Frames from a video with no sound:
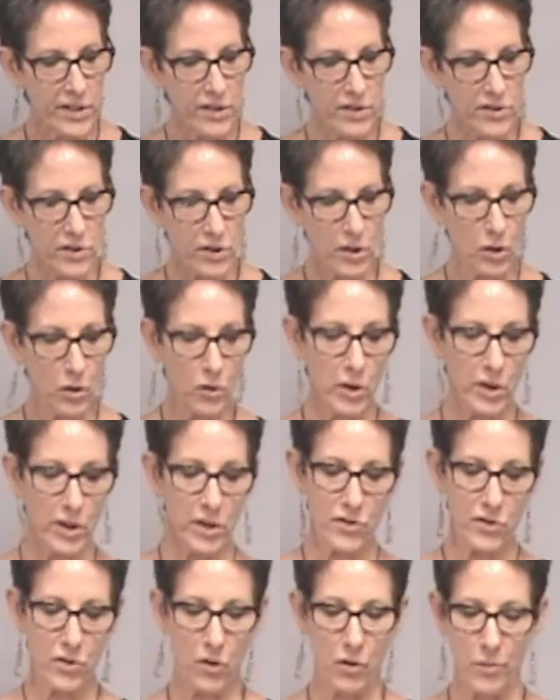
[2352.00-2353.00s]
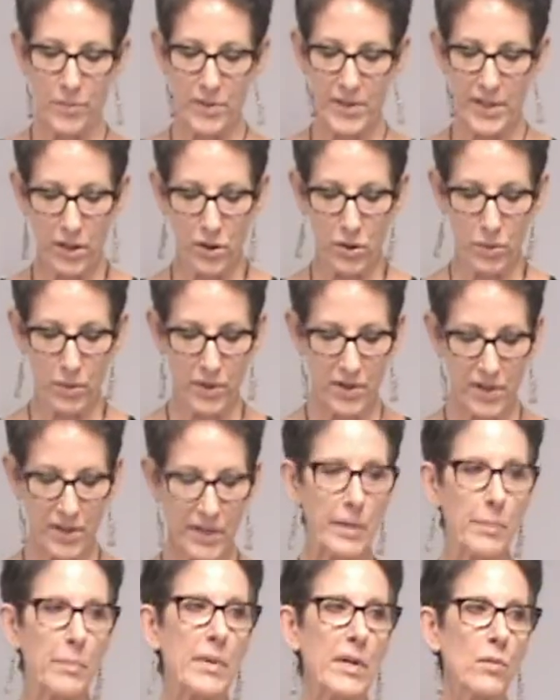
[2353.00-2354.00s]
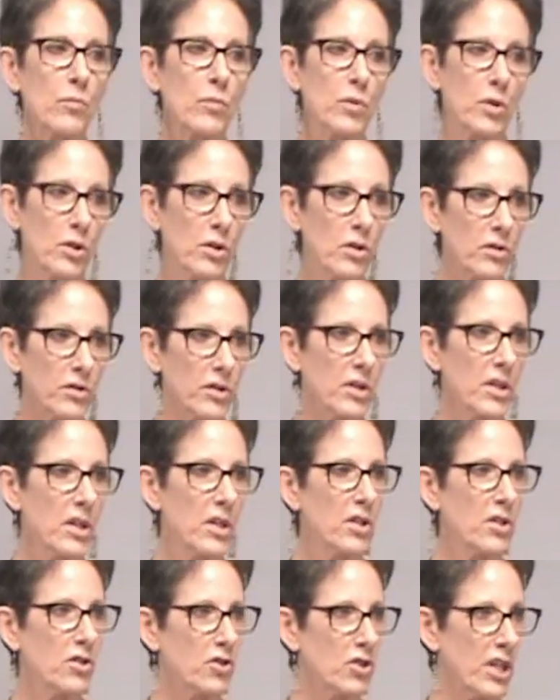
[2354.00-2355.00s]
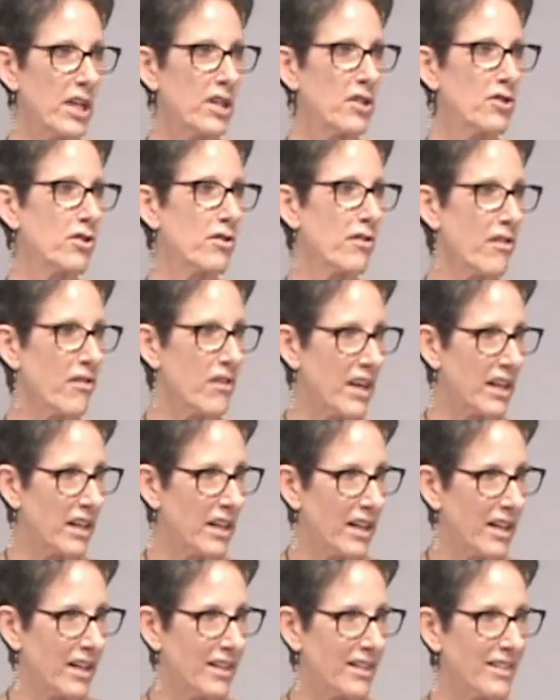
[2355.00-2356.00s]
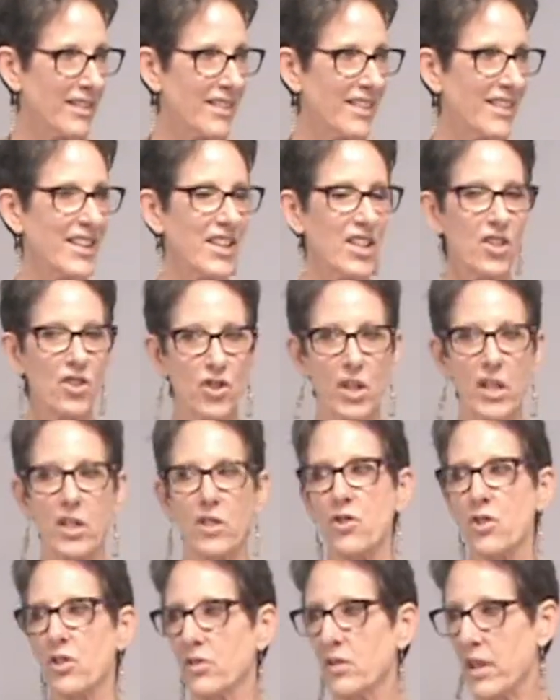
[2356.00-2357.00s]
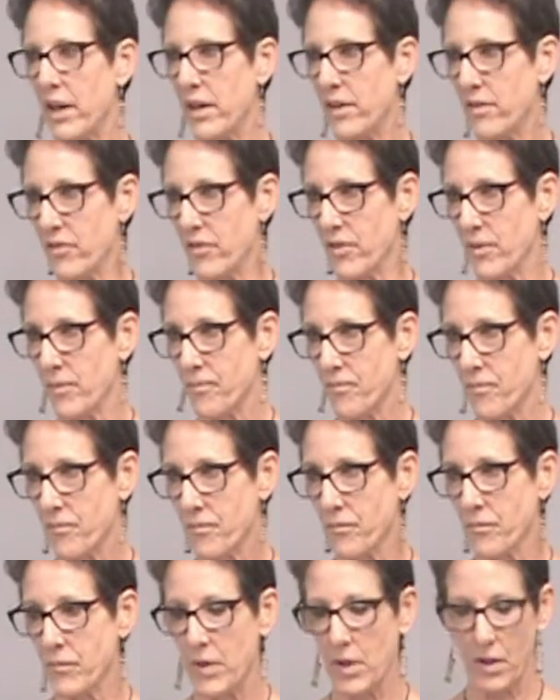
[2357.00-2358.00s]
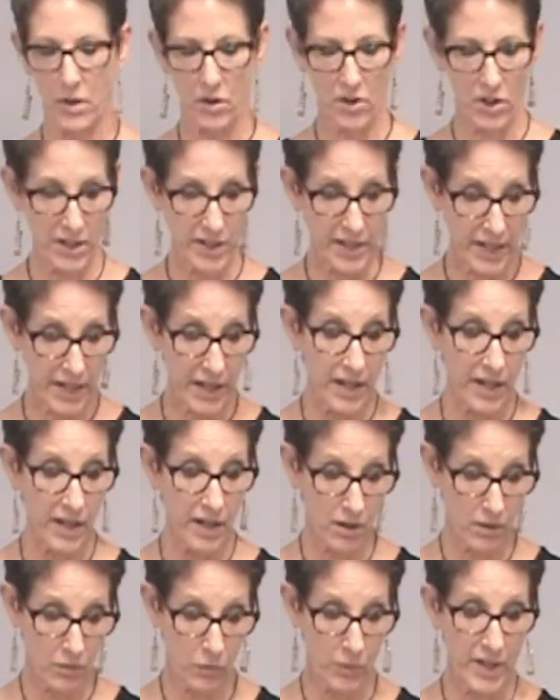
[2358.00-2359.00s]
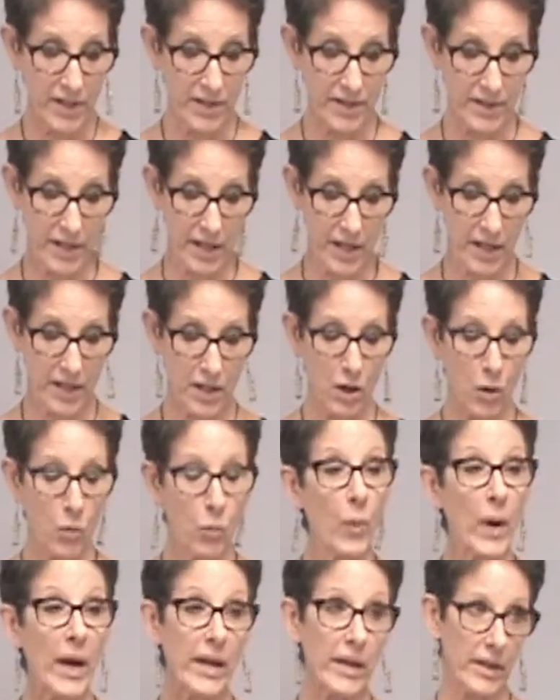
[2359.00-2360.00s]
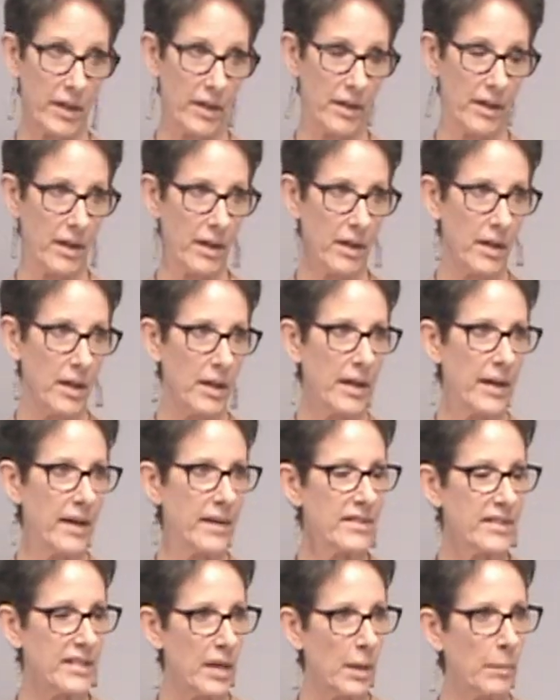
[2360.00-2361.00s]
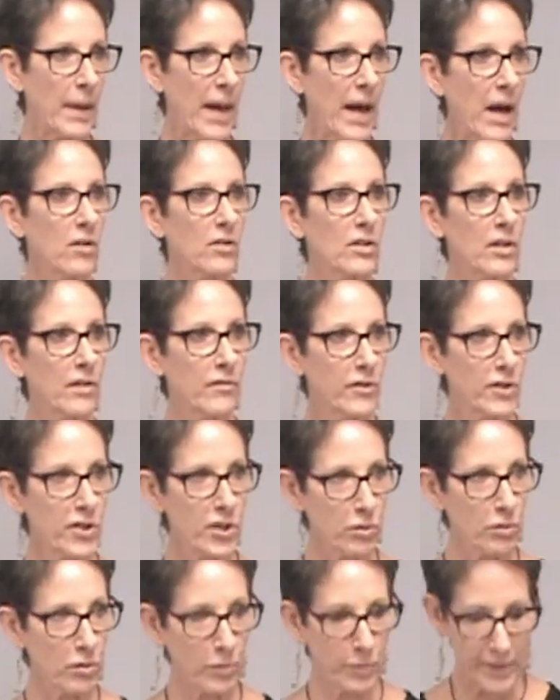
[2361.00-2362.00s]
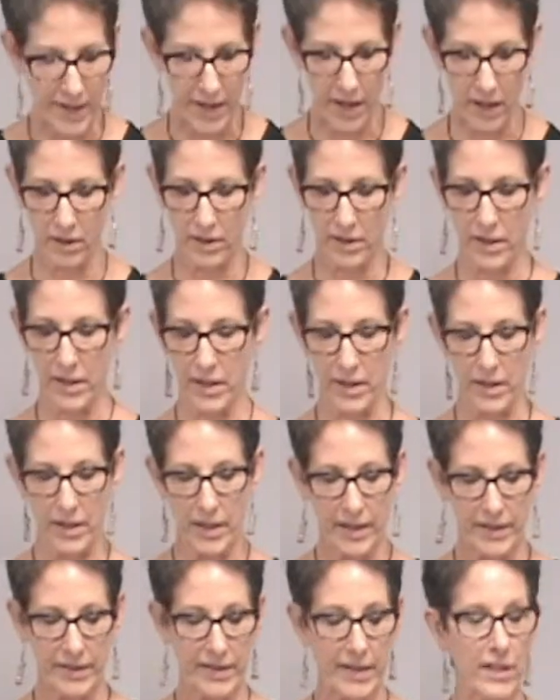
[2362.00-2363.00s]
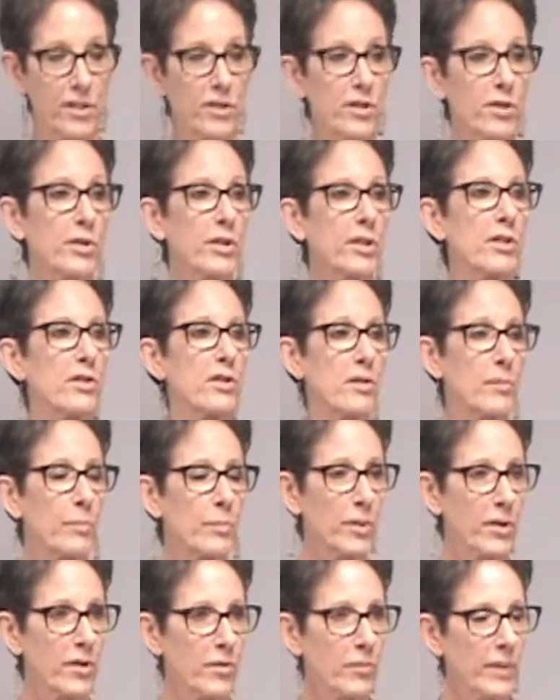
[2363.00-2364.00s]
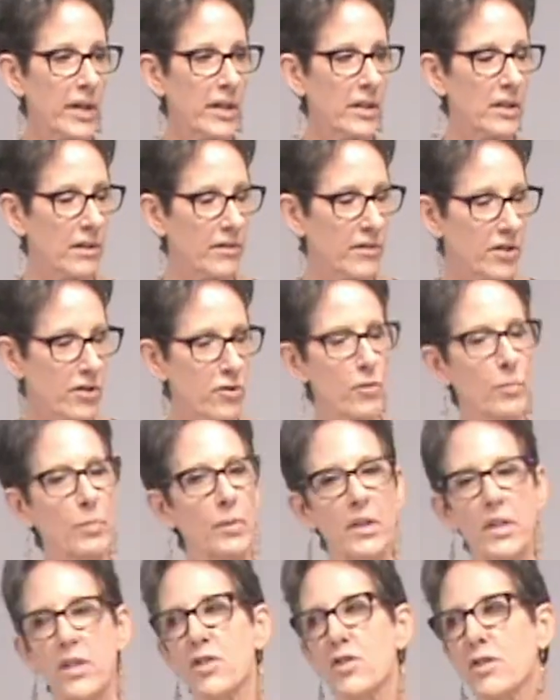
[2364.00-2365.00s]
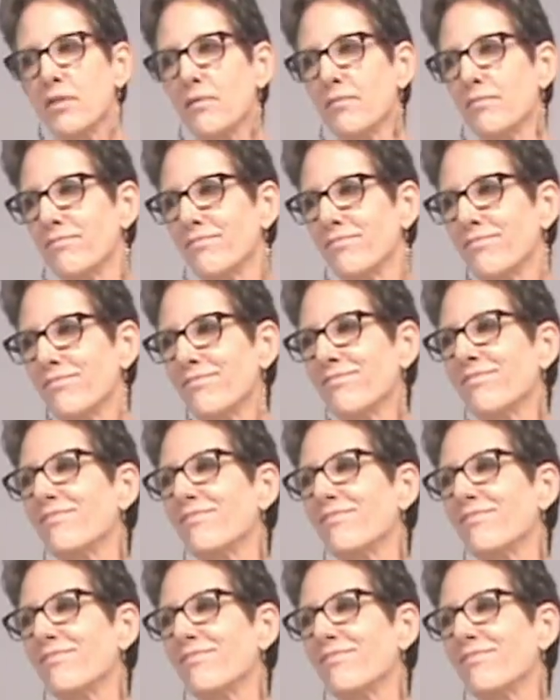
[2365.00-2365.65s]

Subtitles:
80 years ago, Ernest Holmes said to a sleeping world, "Change your thinking, change your life." Today, we say, awaken and step out of virtual reality and enter into the birthright of your jubilation.